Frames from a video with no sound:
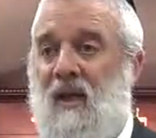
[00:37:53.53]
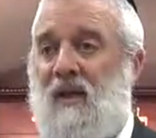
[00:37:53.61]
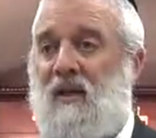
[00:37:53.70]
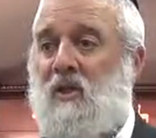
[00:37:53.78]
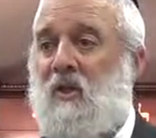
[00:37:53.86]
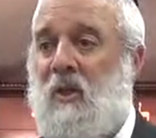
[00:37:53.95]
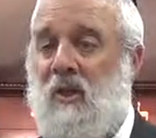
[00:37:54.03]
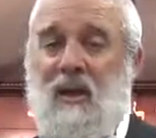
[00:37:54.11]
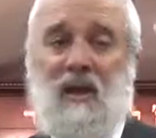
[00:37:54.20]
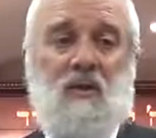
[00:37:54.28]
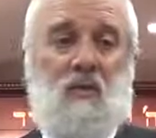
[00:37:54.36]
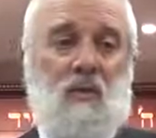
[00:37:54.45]
and he should
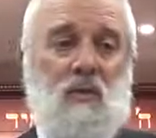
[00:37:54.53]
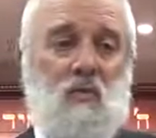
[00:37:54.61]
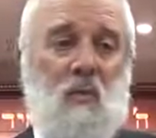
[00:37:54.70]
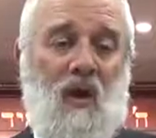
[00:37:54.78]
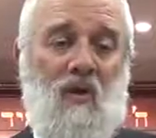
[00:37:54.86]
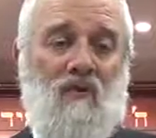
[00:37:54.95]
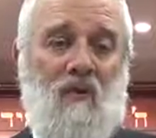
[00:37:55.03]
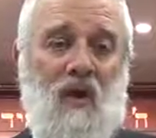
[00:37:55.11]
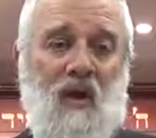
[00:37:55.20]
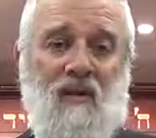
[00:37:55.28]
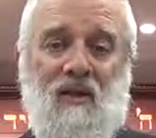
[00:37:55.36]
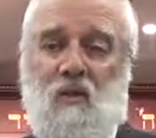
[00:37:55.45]
connect to his wife
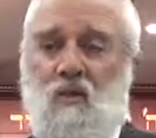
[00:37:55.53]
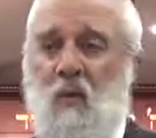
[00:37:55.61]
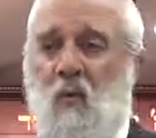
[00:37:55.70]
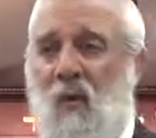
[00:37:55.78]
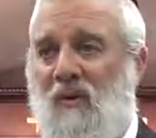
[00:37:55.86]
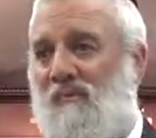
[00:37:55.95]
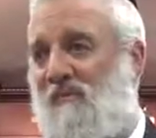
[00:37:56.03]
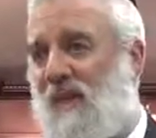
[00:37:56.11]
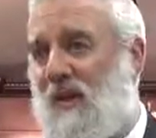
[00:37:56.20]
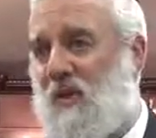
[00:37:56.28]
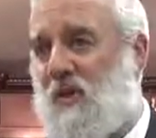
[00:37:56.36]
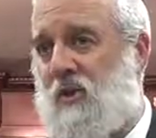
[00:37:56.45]
and they should be one
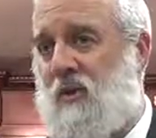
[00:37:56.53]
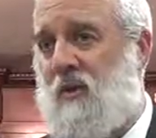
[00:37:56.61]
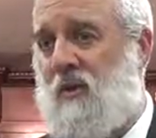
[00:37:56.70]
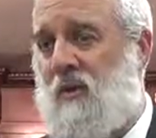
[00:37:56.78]
flesh.